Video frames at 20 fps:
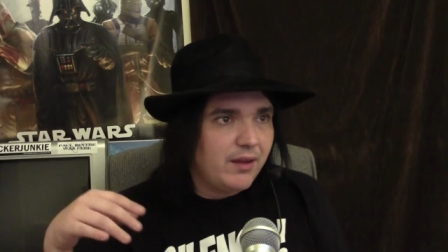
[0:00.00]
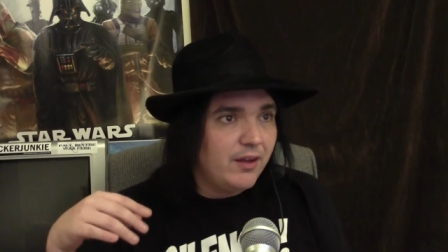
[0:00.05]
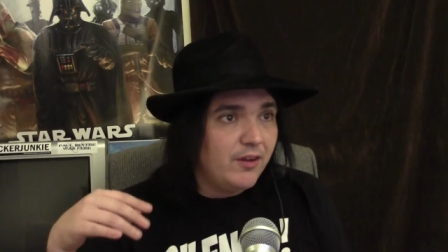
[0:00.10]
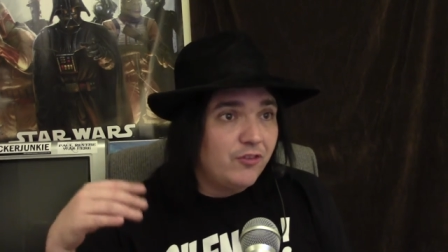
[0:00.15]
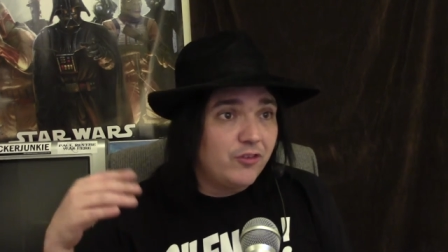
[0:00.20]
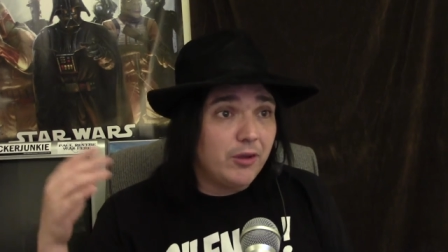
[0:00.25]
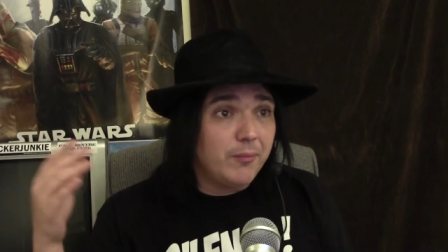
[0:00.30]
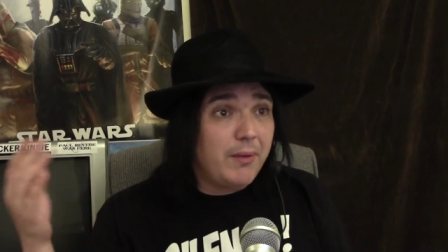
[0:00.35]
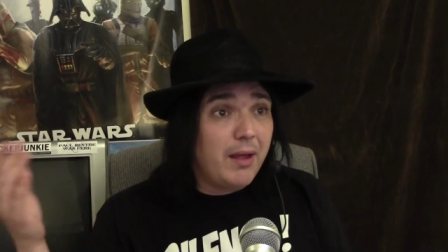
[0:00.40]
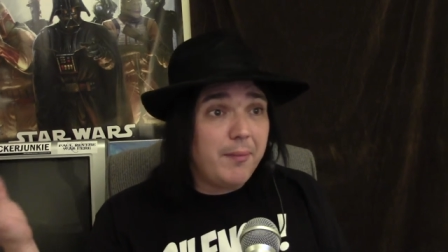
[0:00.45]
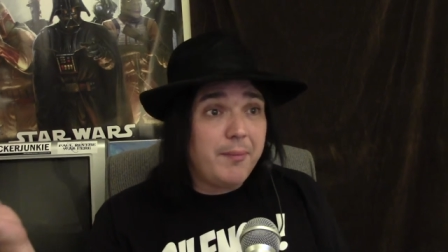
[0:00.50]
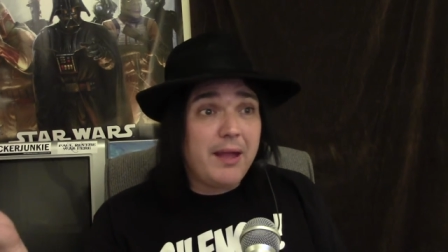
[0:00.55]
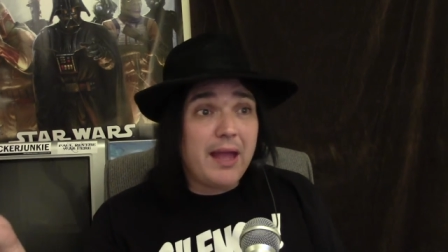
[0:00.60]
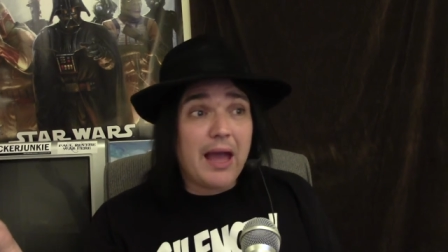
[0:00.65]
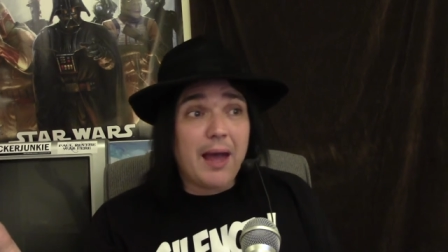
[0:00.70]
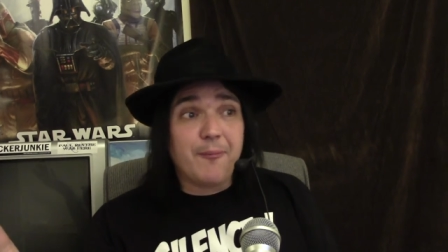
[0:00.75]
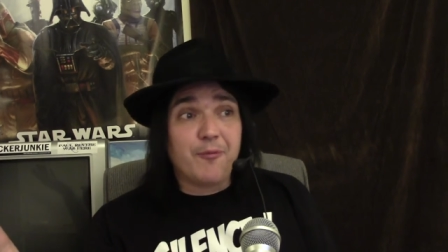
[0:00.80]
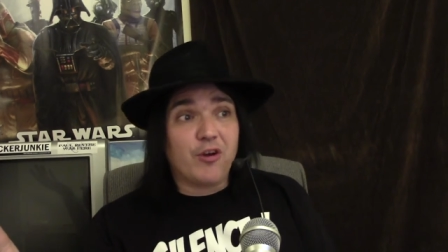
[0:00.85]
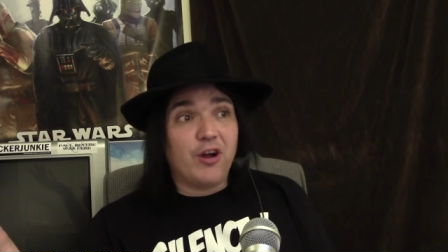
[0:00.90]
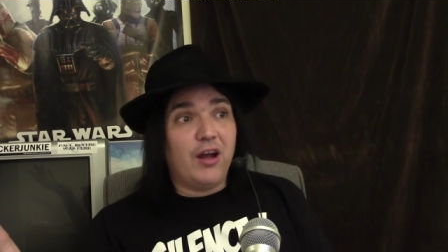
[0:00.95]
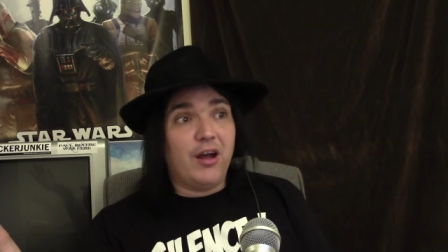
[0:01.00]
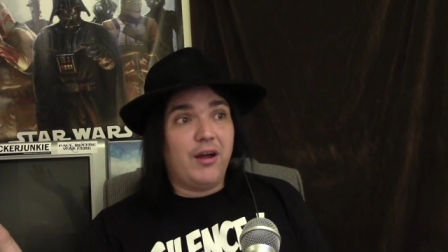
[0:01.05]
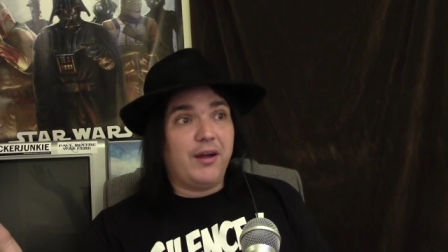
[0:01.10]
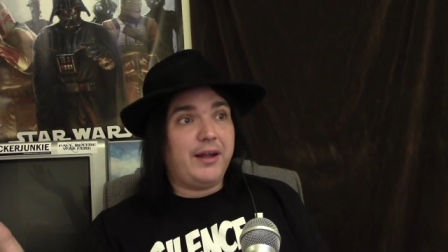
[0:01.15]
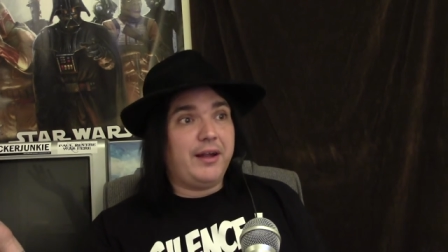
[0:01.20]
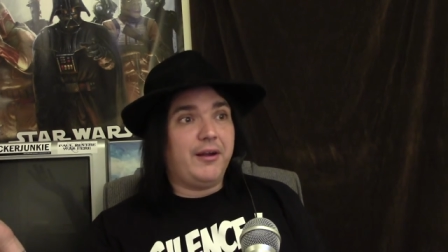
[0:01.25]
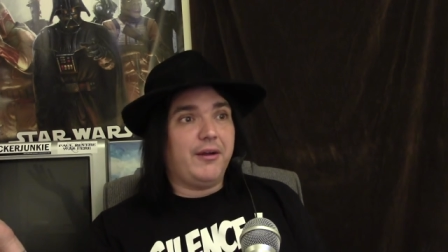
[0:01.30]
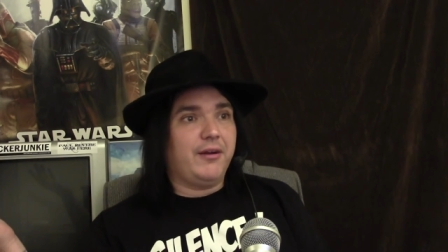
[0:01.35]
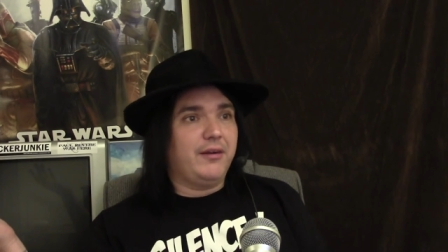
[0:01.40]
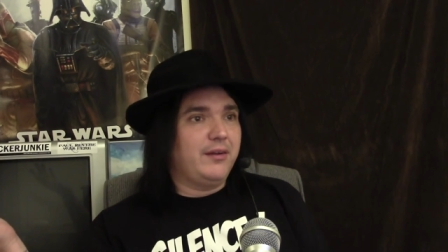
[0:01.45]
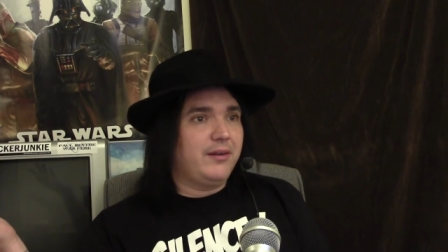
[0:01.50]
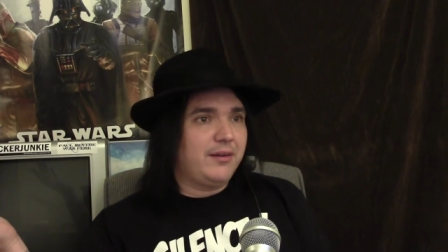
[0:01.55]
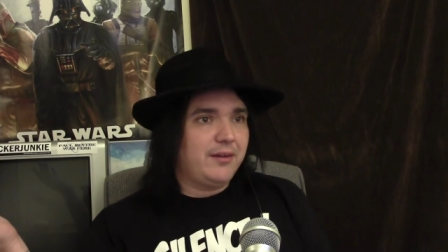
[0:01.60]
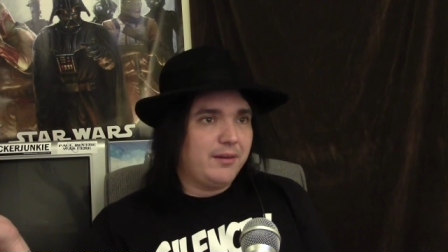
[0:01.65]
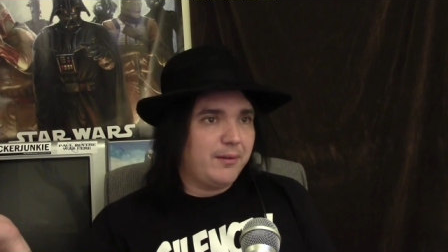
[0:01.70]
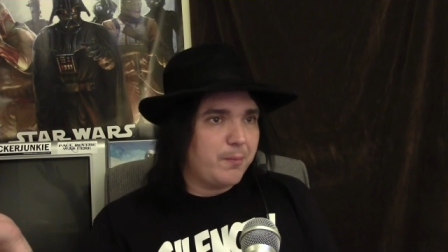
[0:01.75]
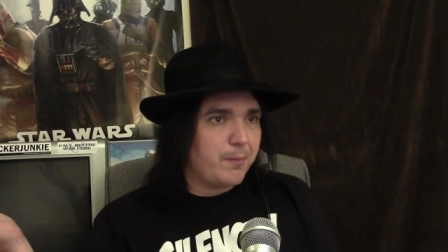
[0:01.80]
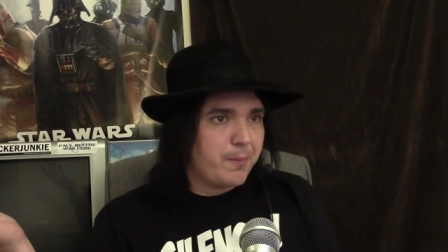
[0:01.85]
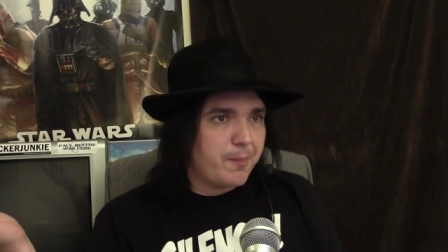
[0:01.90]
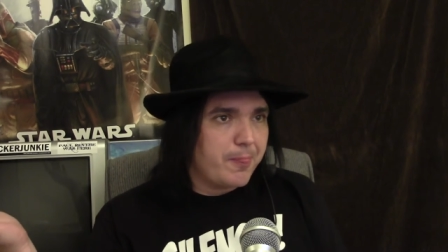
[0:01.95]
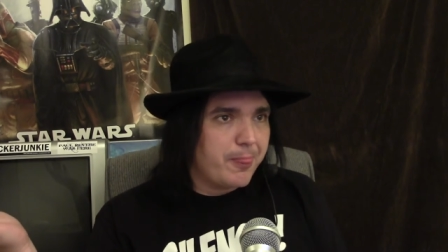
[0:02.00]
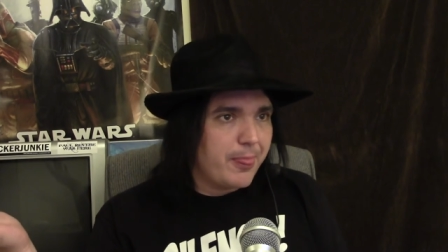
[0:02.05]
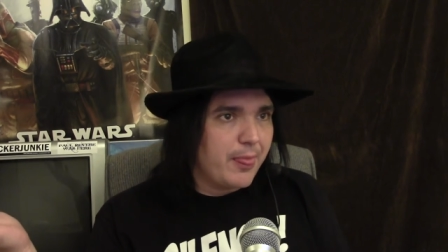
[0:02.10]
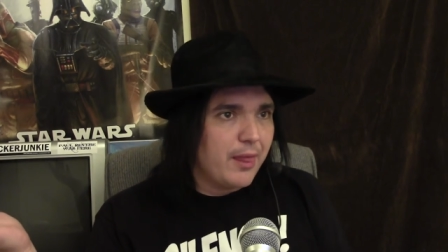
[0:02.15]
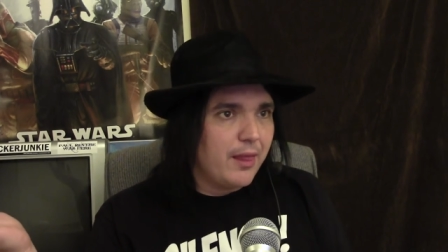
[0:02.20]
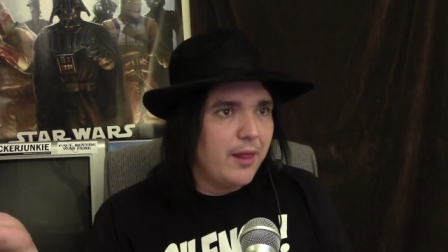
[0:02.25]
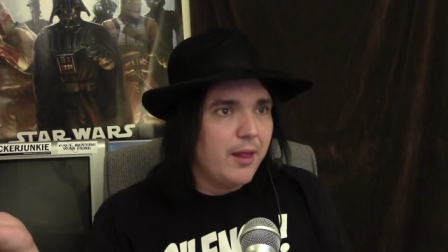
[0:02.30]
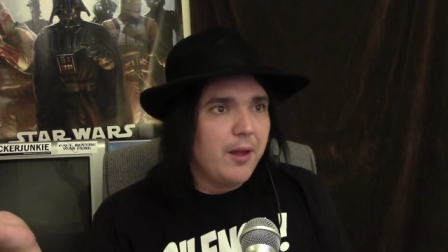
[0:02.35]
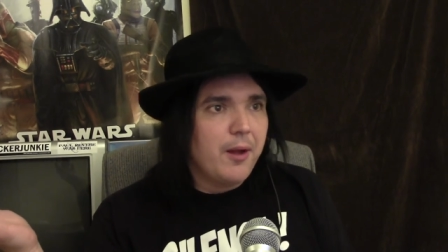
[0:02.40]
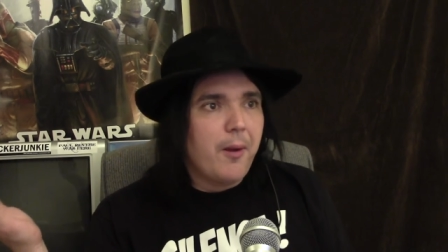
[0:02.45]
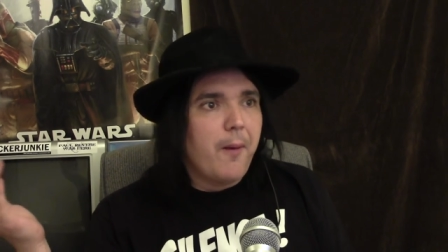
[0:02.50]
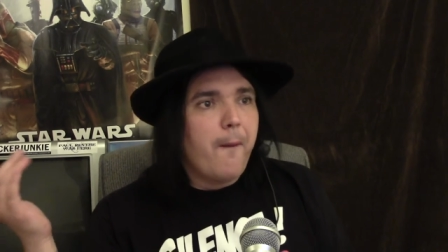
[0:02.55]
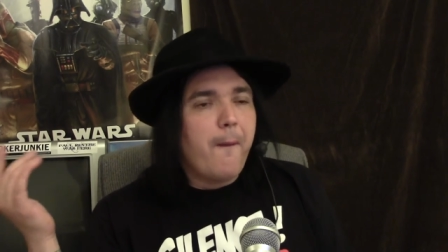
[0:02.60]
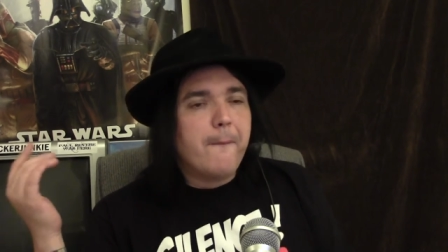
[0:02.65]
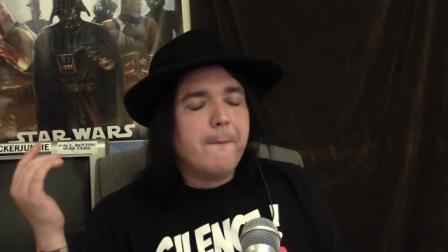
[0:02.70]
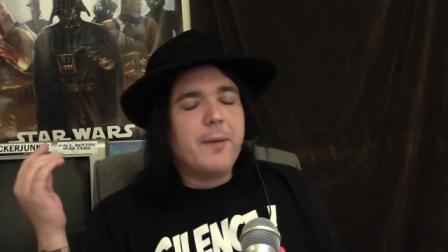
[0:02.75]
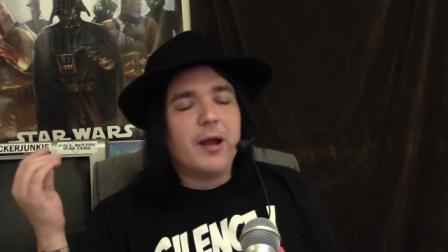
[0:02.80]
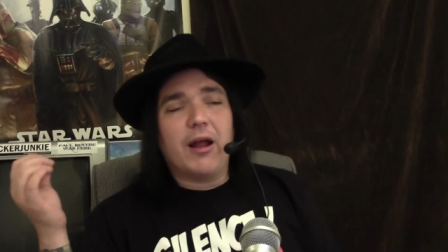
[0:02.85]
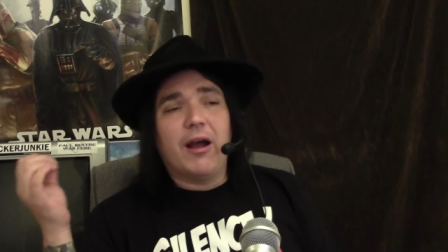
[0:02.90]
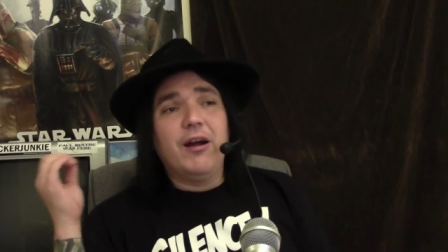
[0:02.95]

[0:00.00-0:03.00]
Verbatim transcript: So maybe I'm wrong here, but